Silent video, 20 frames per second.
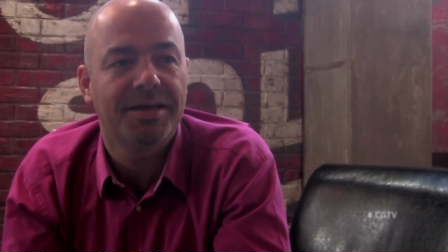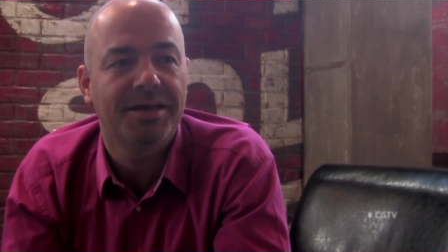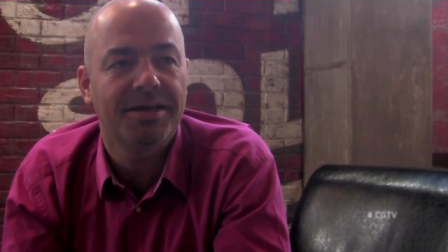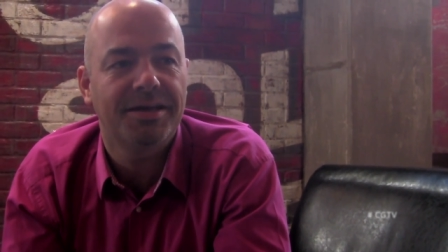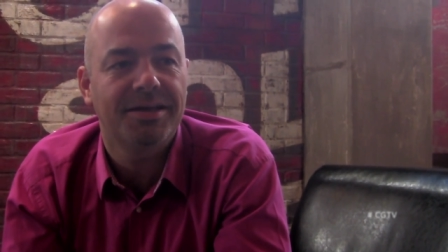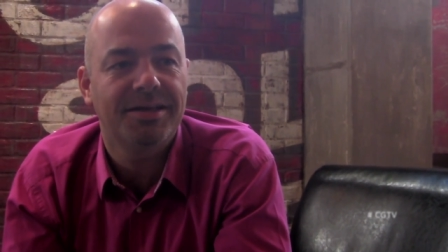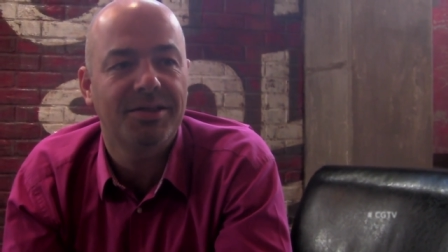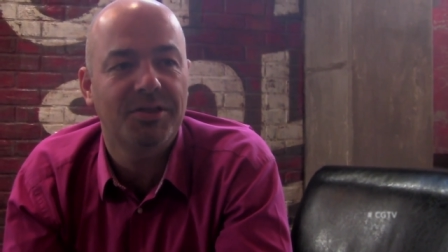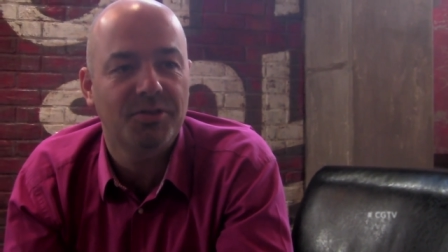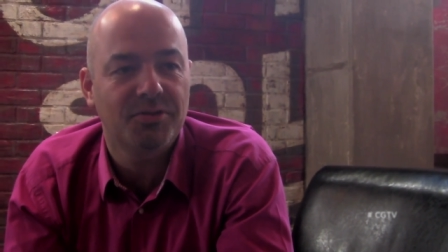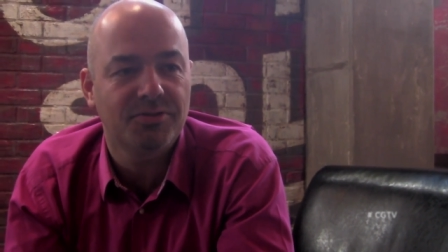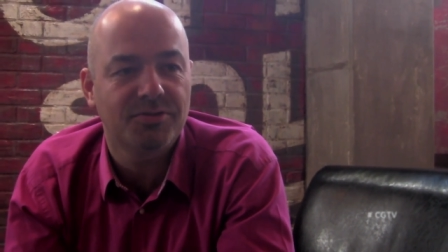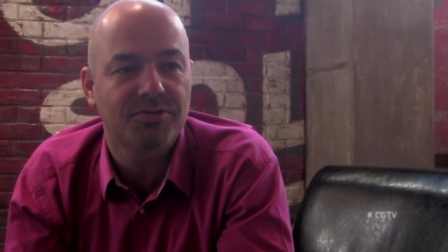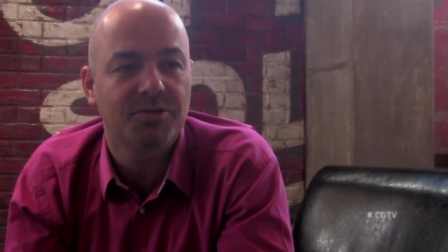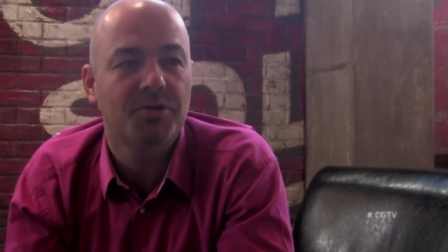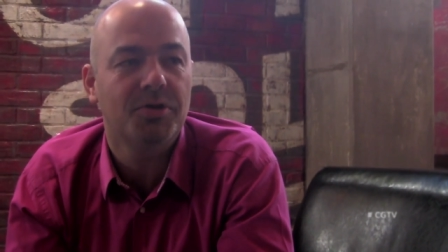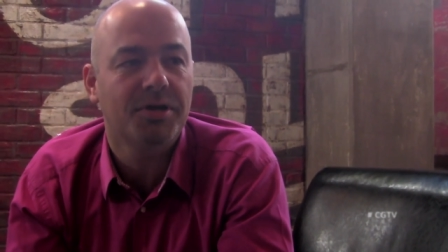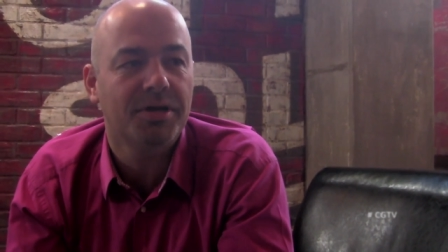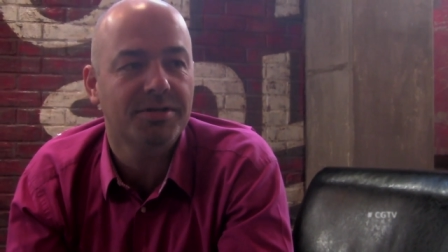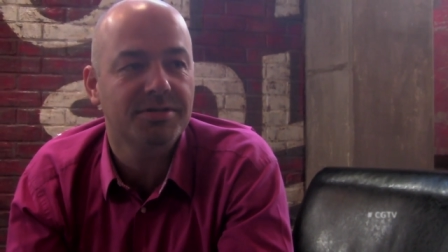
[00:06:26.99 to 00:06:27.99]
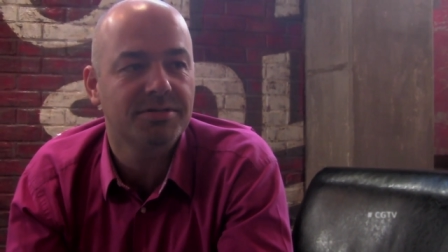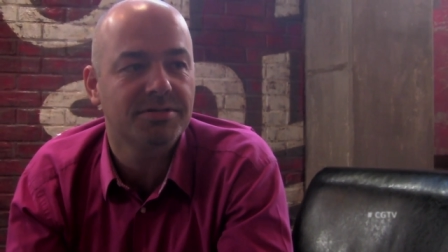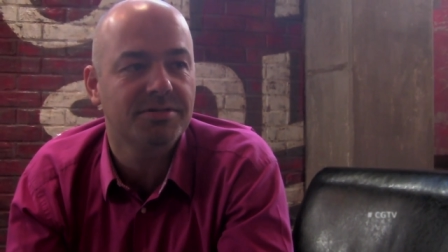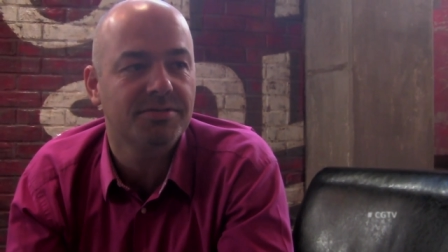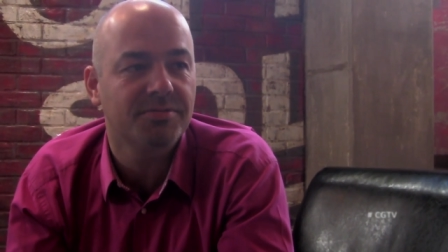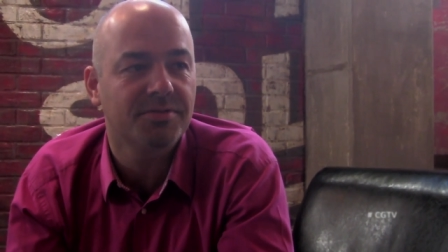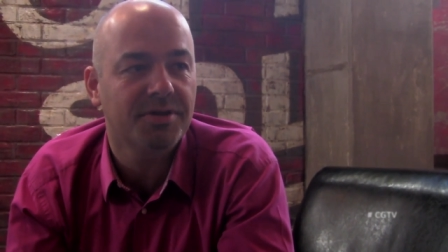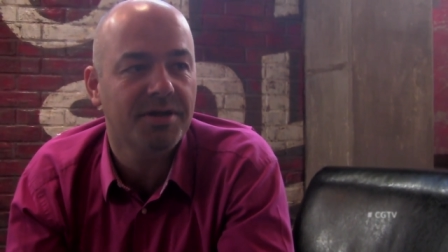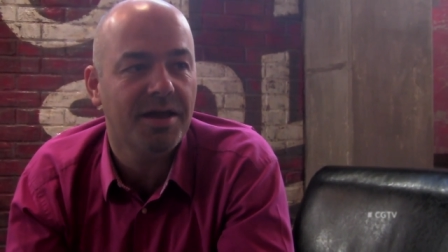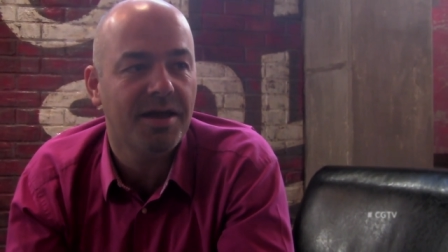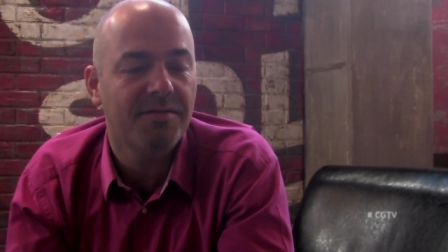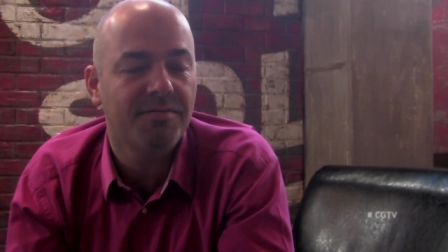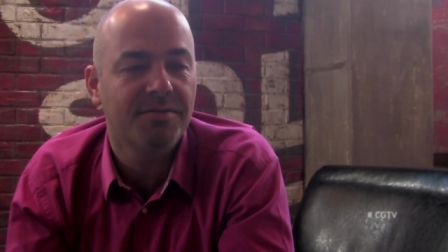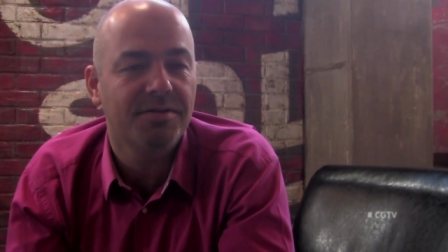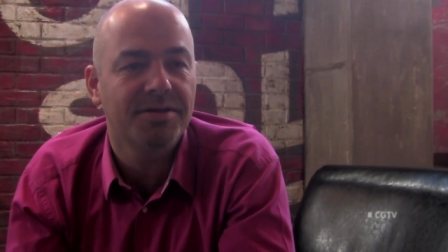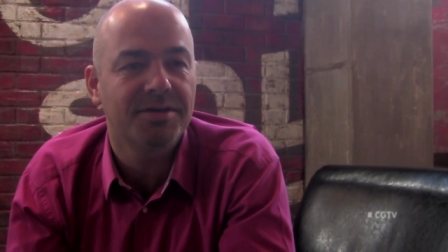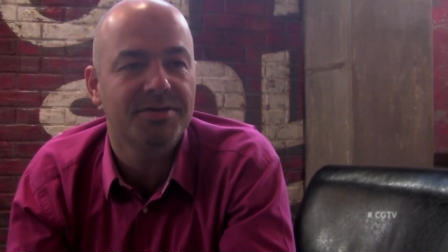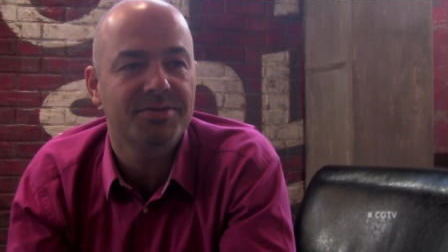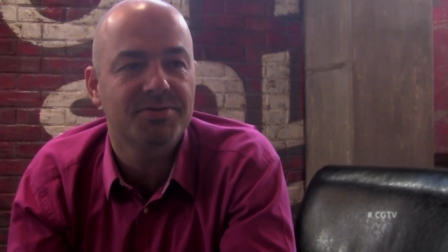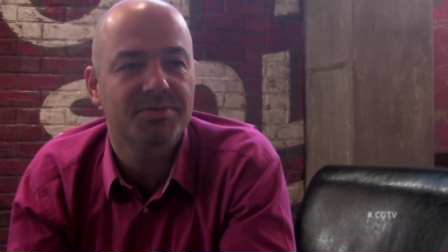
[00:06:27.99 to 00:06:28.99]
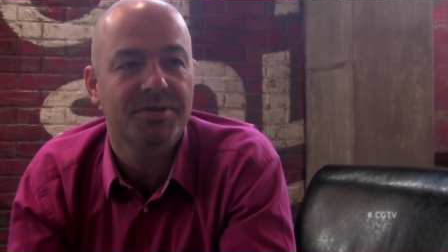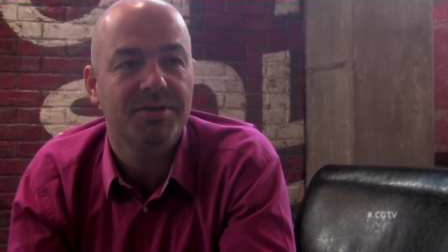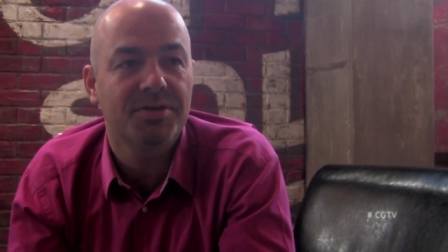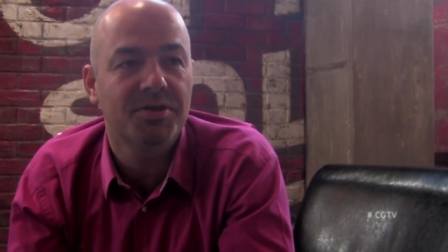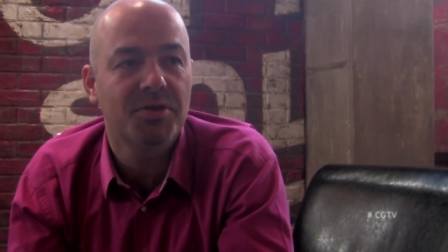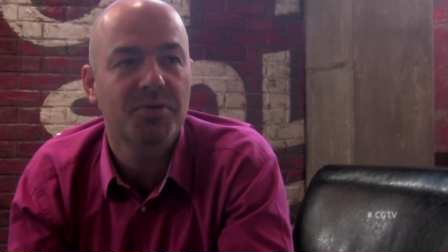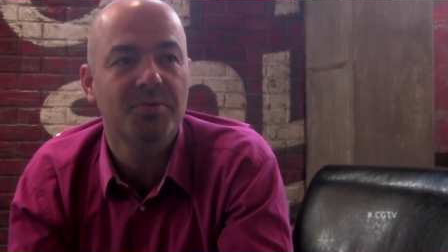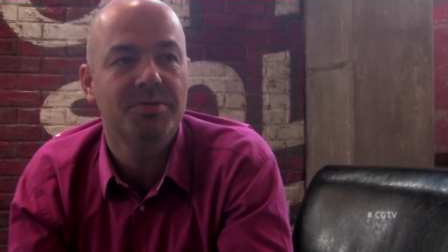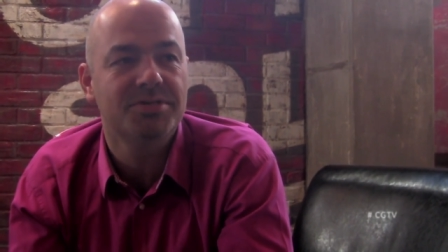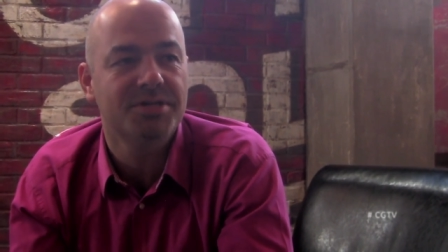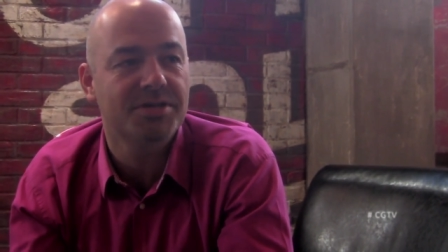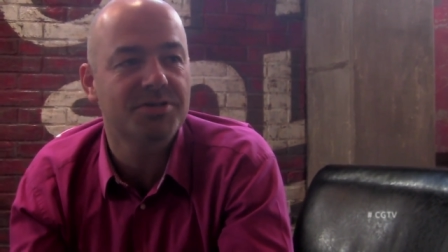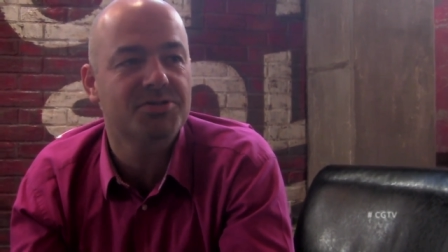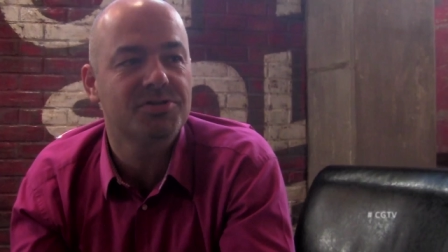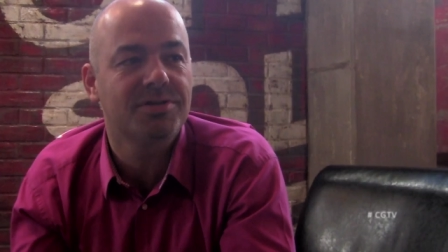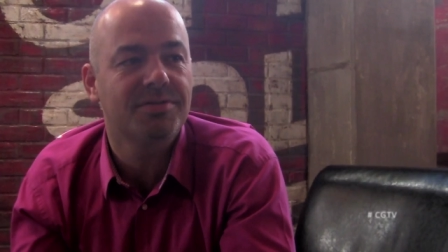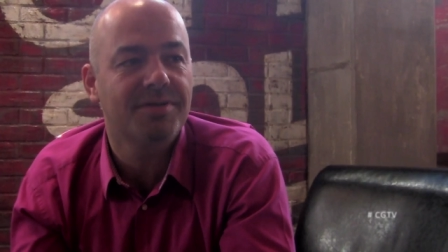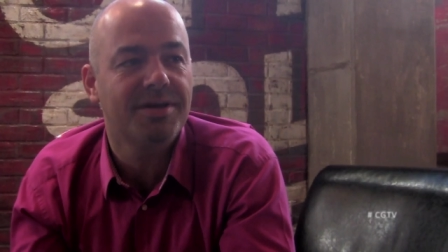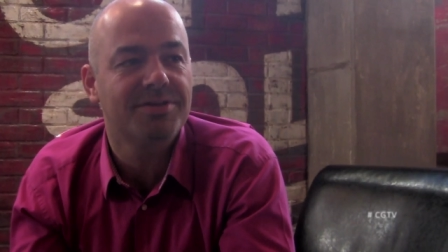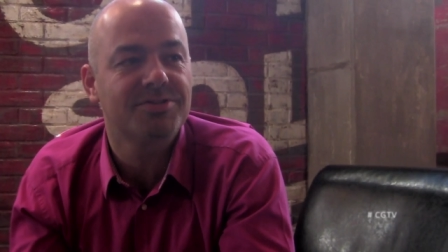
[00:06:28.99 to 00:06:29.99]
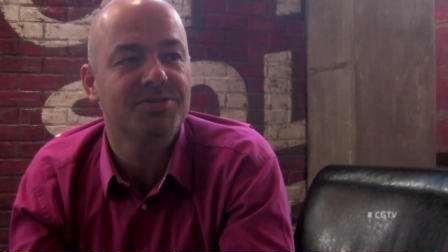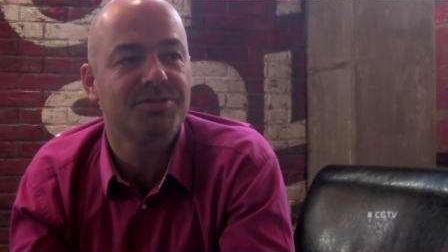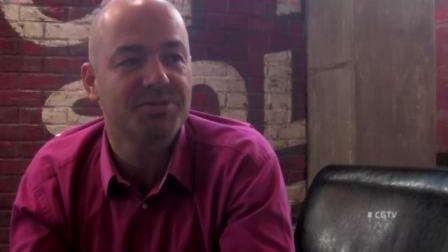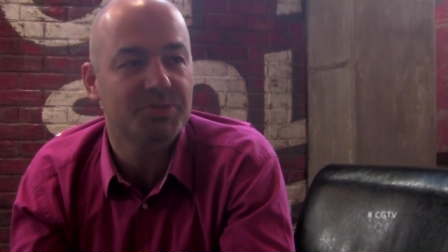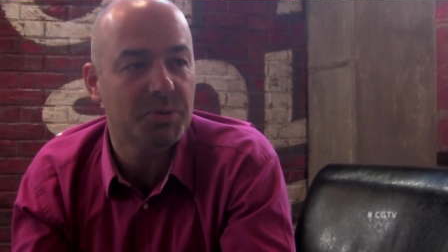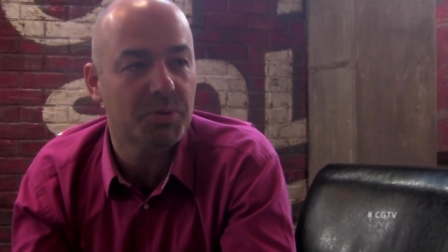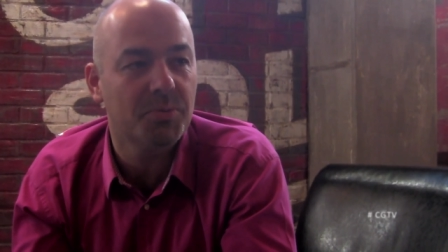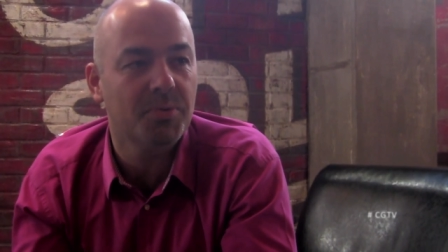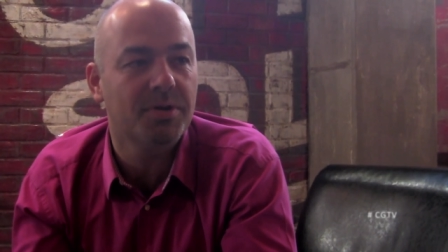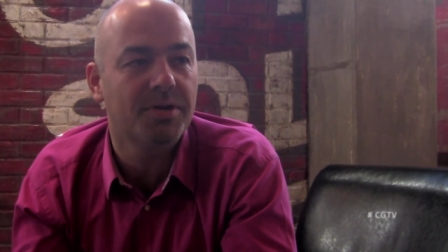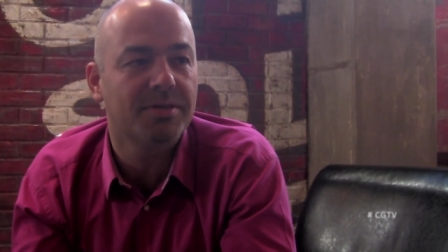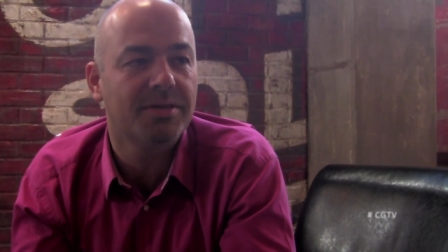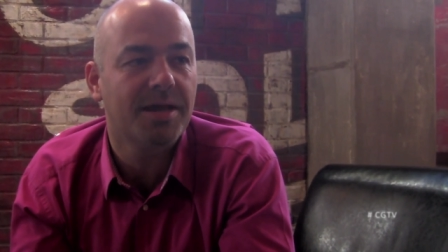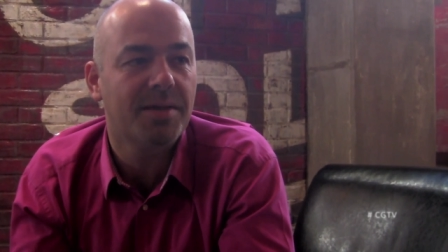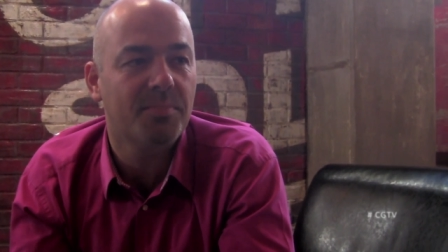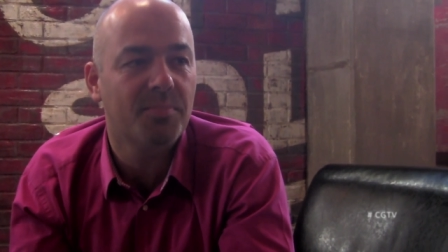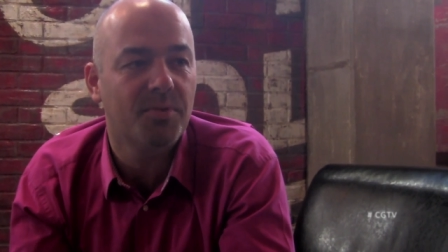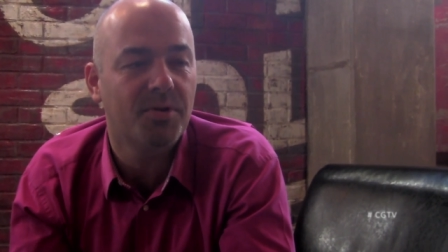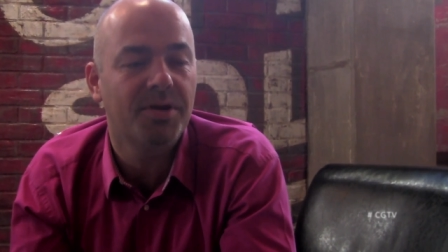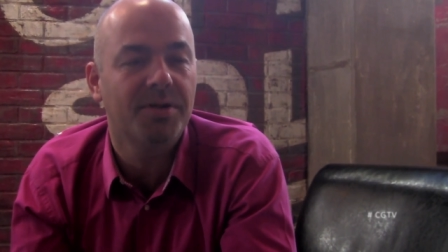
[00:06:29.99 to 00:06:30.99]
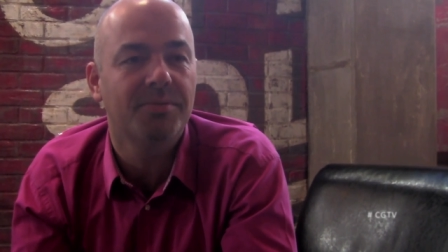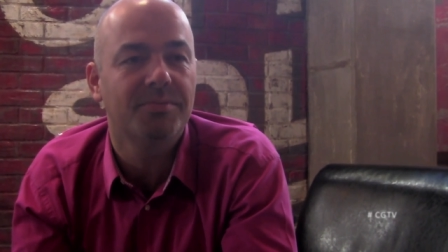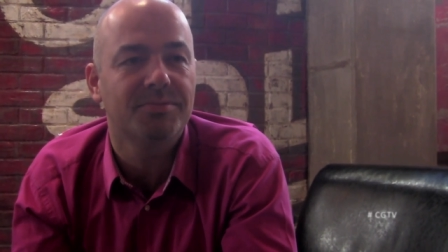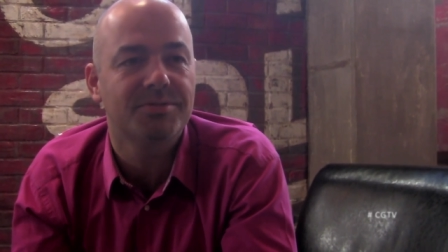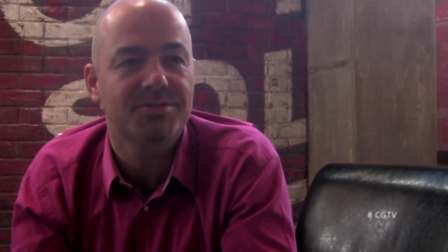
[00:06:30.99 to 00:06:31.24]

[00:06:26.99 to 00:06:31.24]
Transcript: um, to look at different cafes. We had no intention of actually doing one at that point.